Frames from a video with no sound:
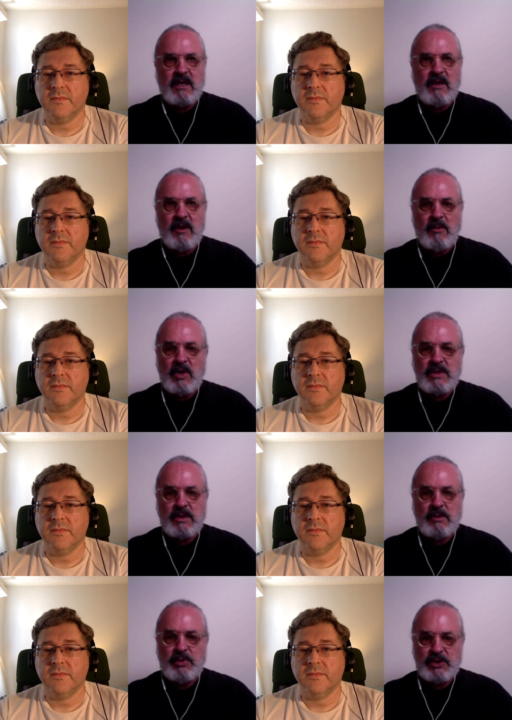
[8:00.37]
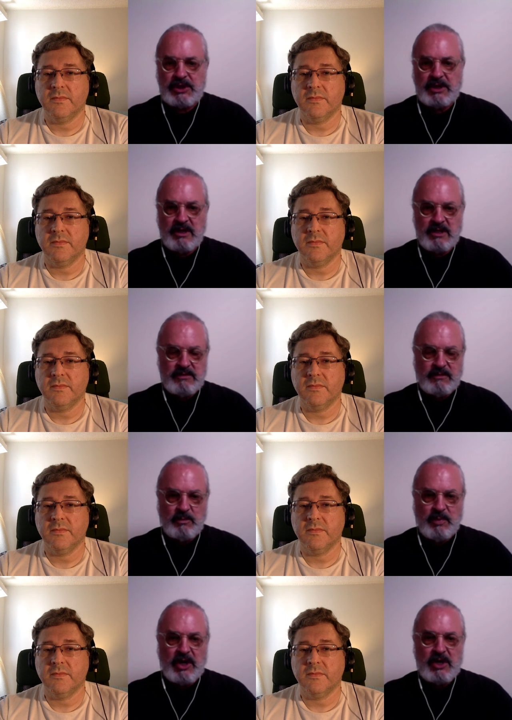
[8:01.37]
Speaker 1: uh, they're mostly push tugs
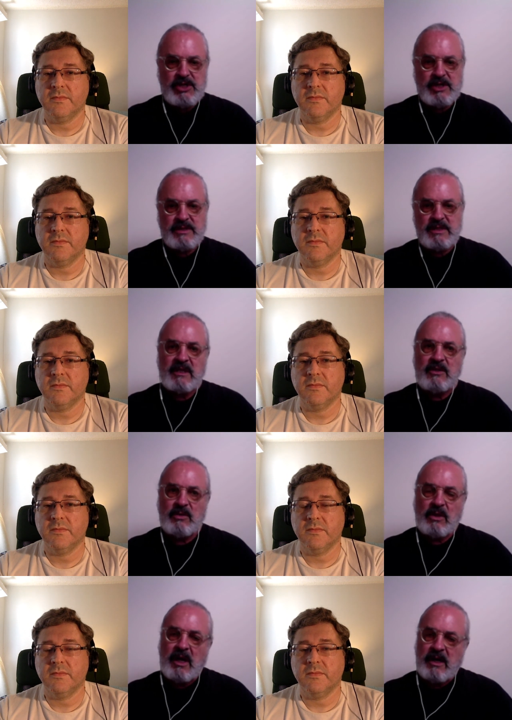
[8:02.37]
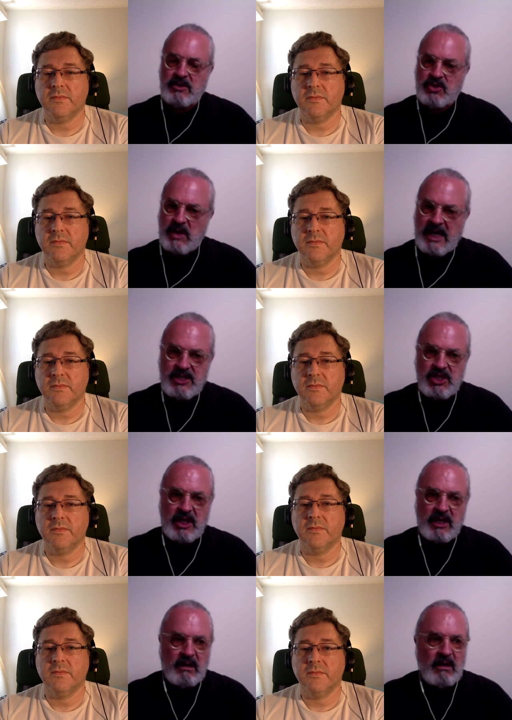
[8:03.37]
for barges. They do a lot of
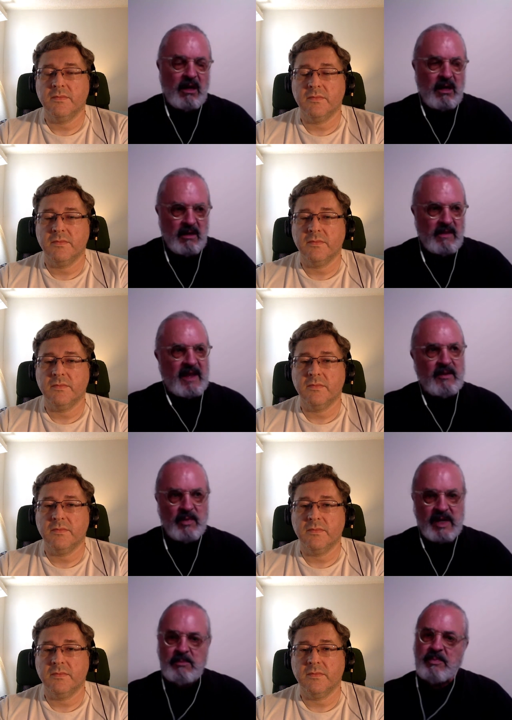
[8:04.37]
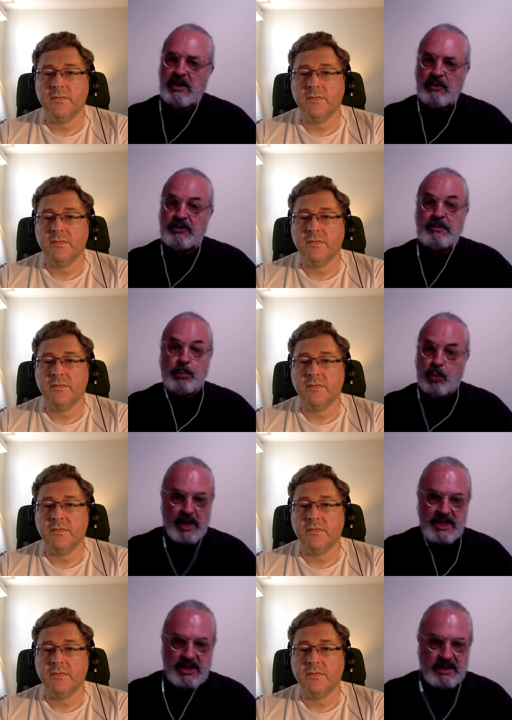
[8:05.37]
dredging. They rebuild
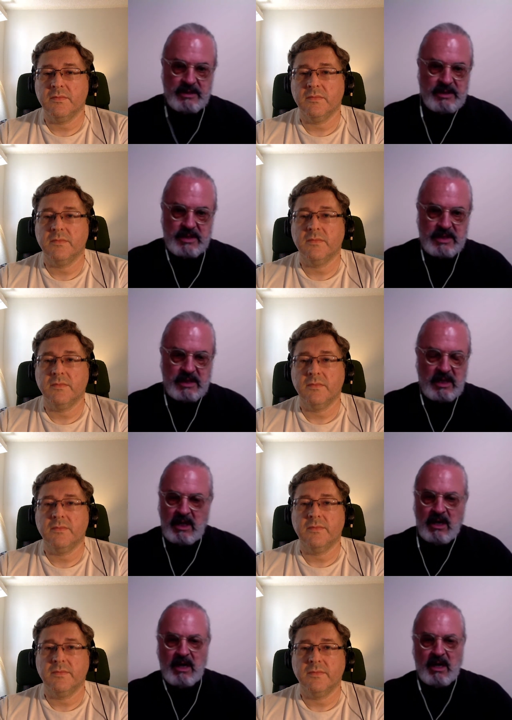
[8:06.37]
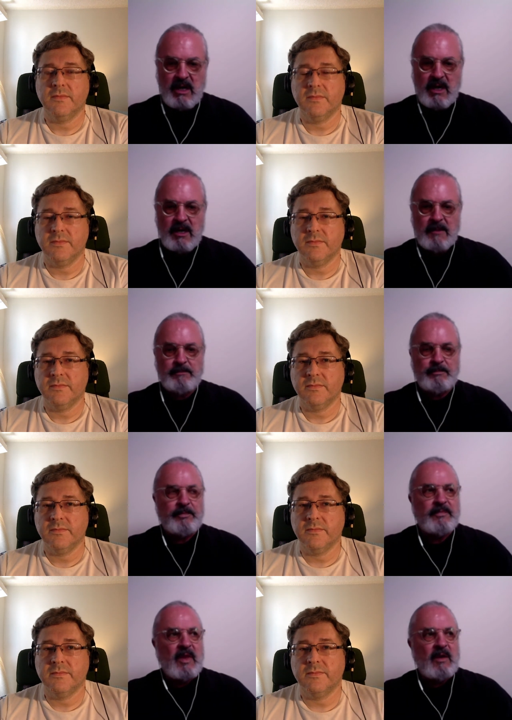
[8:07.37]
bridges.
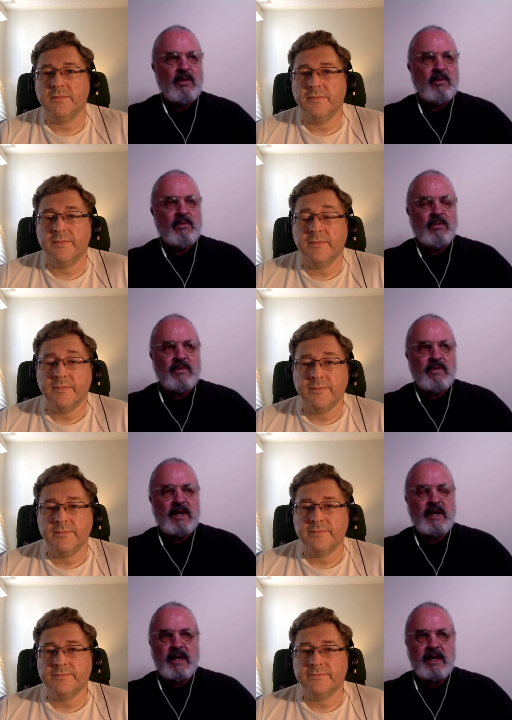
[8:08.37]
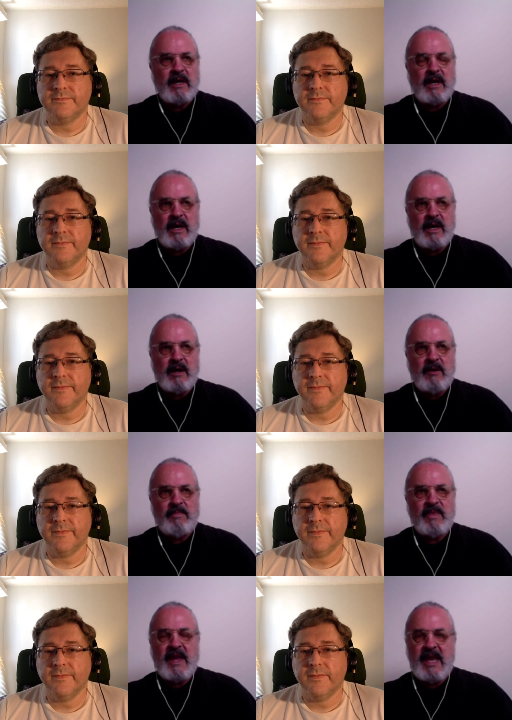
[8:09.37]
Um, they uh,
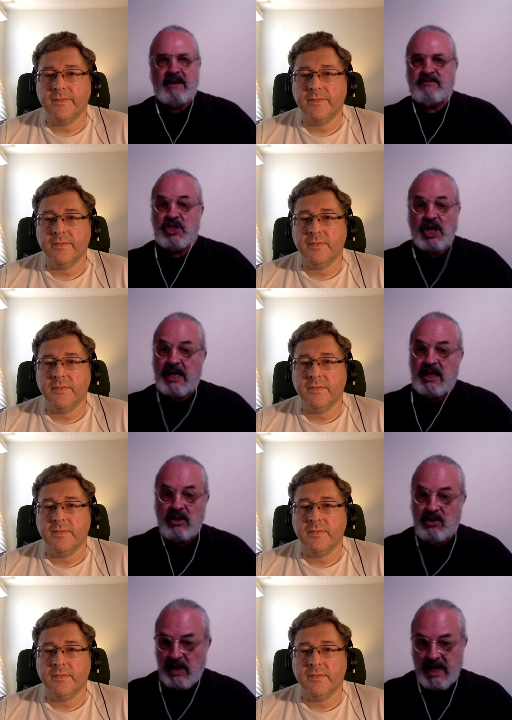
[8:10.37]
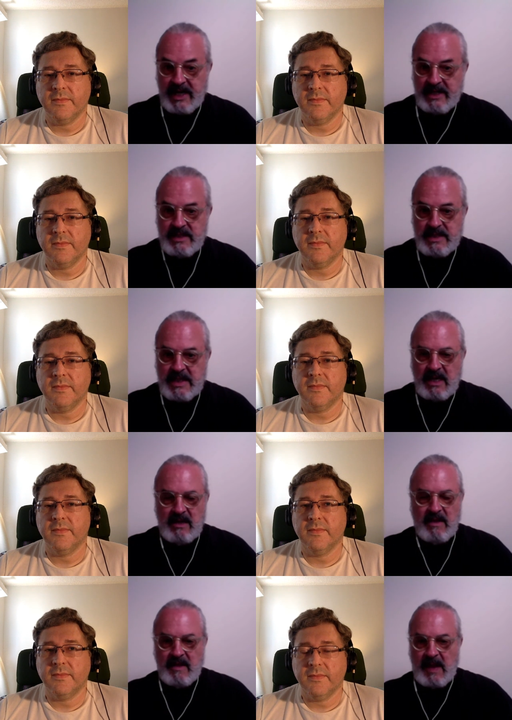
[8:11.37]
they have giant cranes
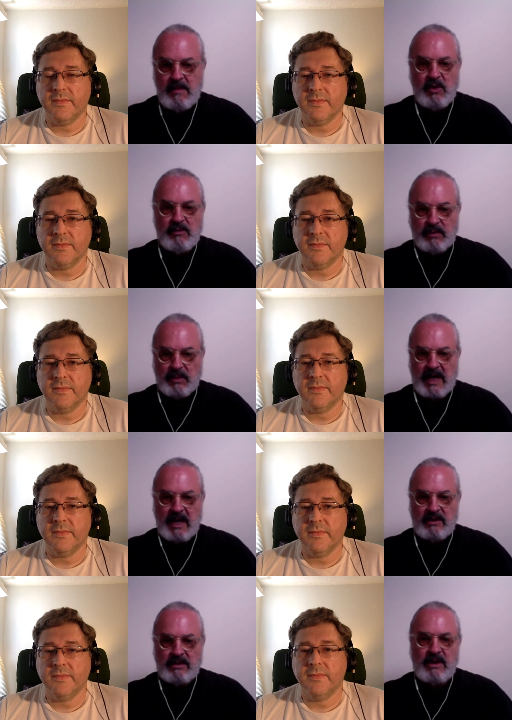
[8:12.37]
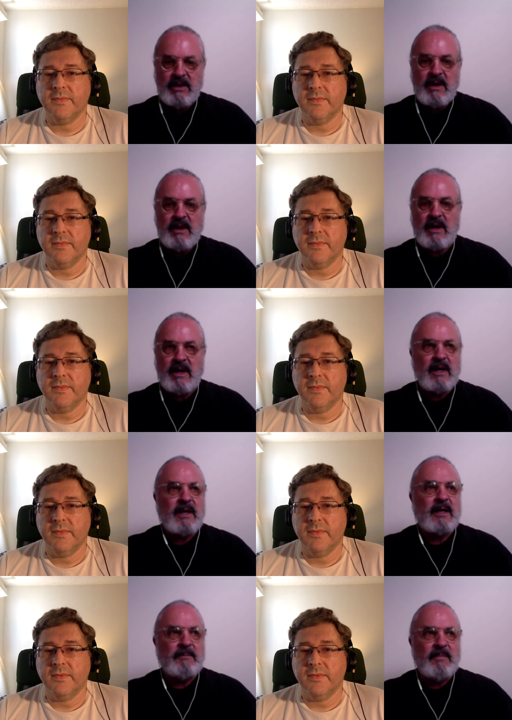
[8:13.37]
that they move around.
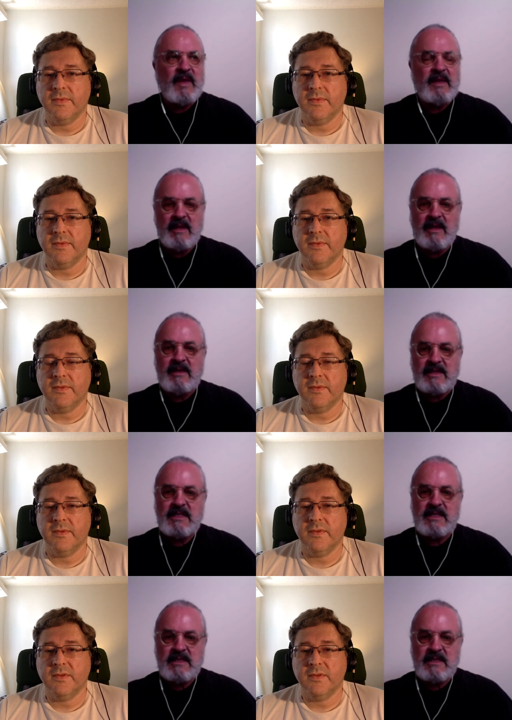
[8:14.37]
Um, it, it's